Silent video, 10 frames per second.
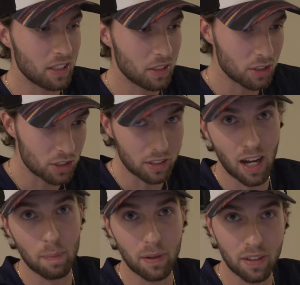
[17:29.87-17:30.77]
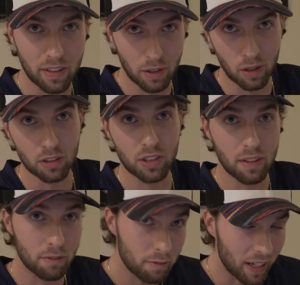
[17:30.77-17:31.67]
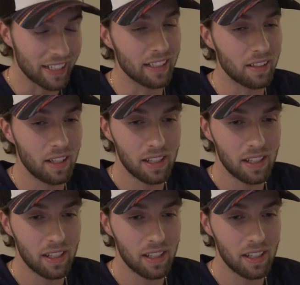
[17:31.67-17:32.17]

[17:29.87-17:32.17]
stop the urge and fight it,